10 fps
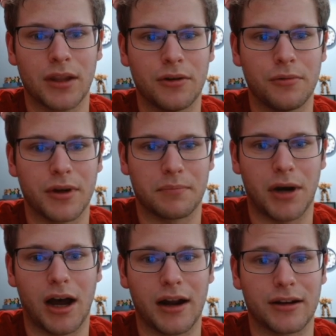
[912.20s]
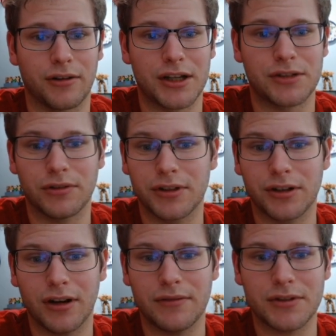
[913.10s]
with Pot and Graceful
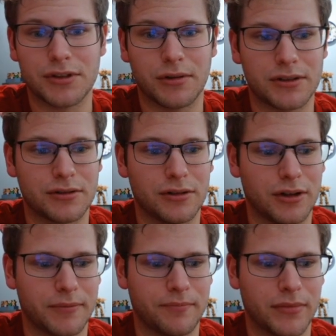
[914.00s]
Engrave is quite strong.